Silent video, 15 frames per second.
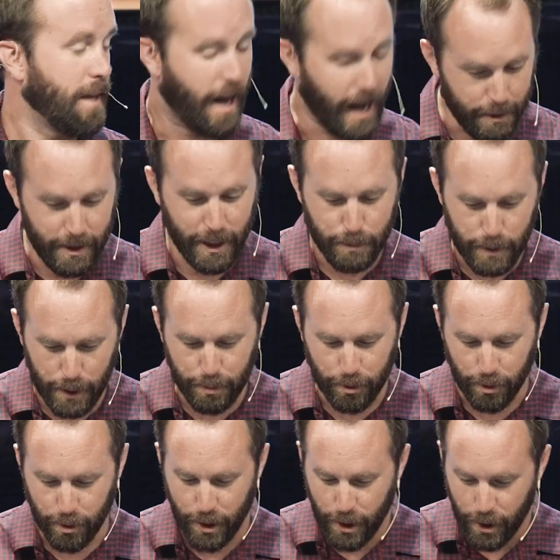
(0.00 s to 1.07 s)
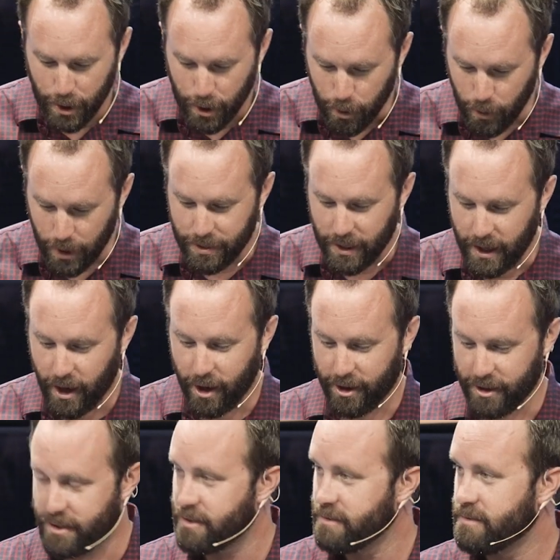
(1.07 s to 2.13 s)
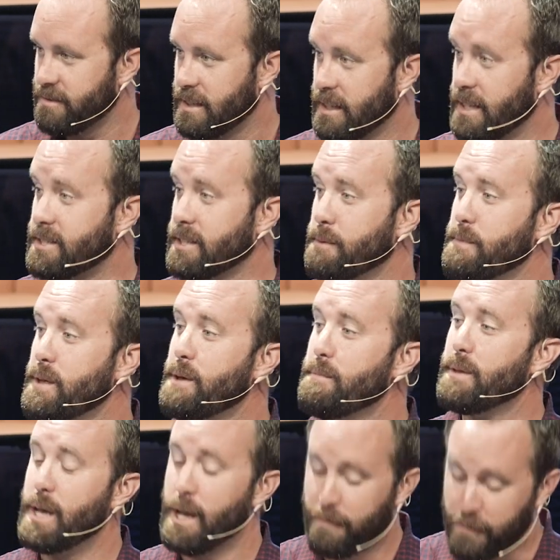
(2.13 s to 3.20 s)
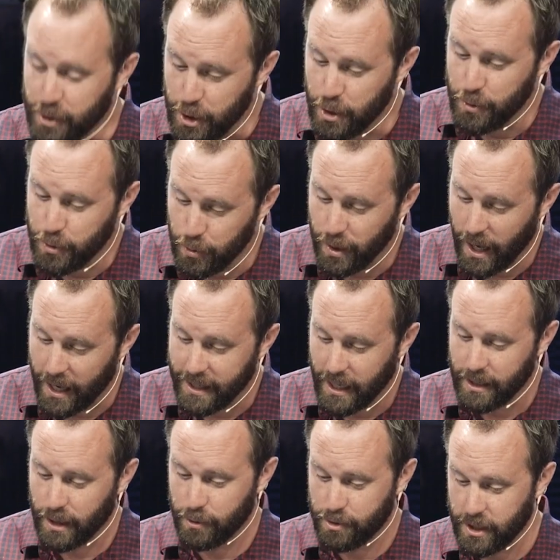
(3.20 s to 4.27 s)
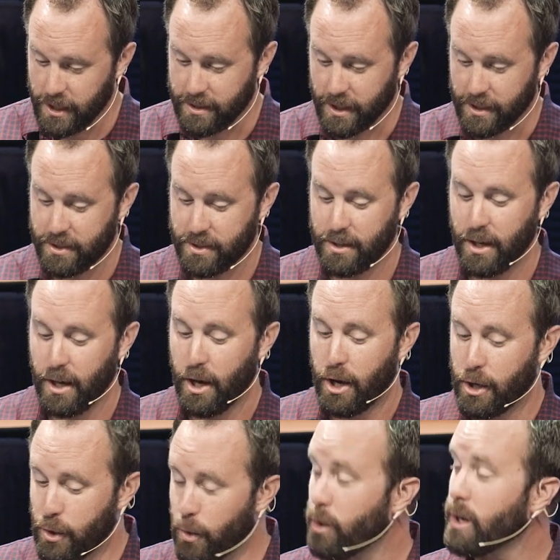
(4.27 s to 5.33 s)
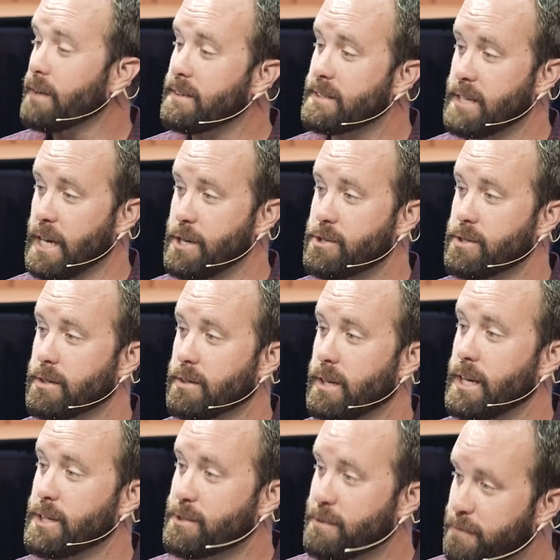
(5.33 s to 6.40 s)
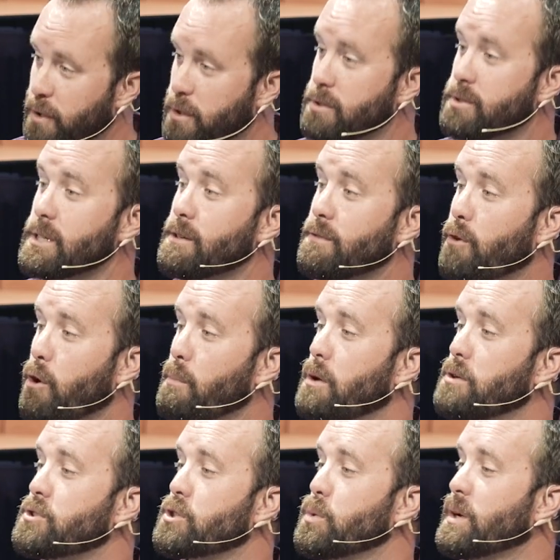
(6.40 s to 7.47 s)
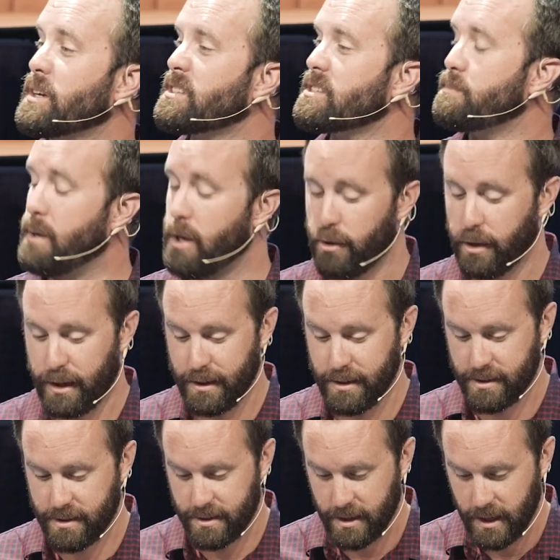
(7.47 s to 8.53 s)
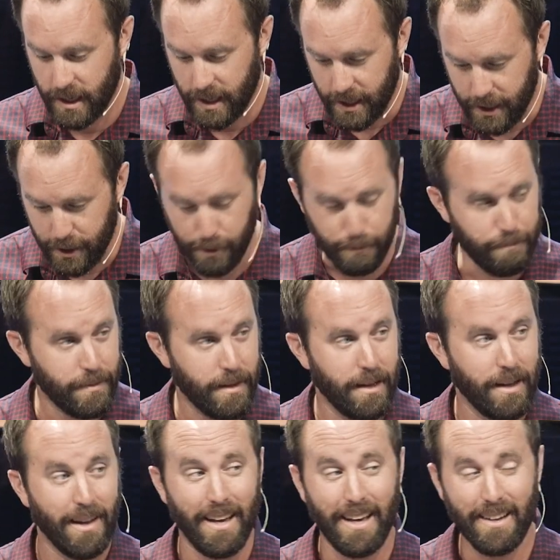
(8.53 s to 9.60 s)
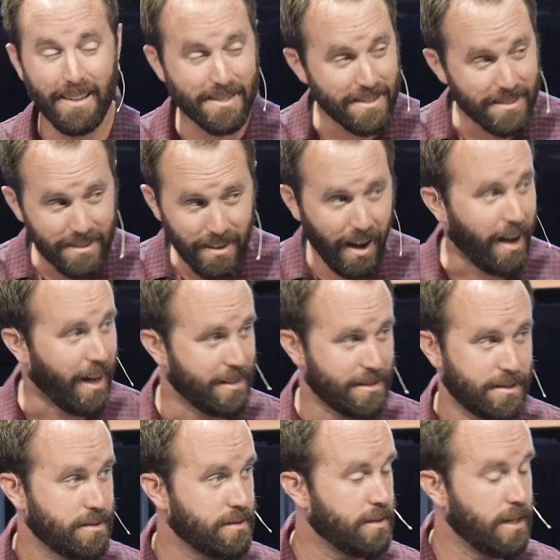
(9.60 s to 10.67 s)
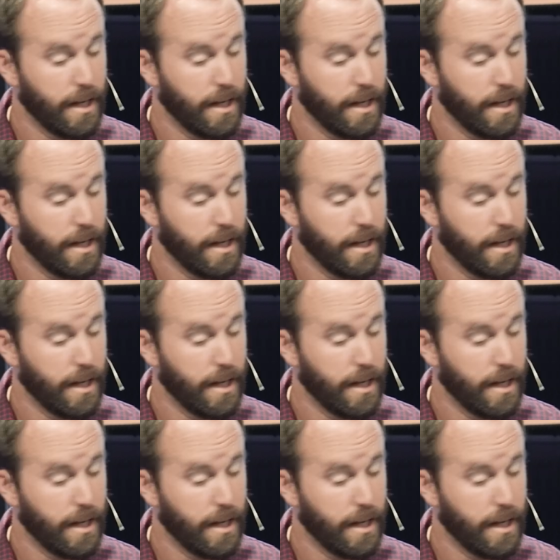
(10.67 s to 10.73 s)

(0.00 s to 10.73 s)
I make people what they aren't. Listen, if you do not yet know Jesus your invitation is first and foremost to experience Him. It is not,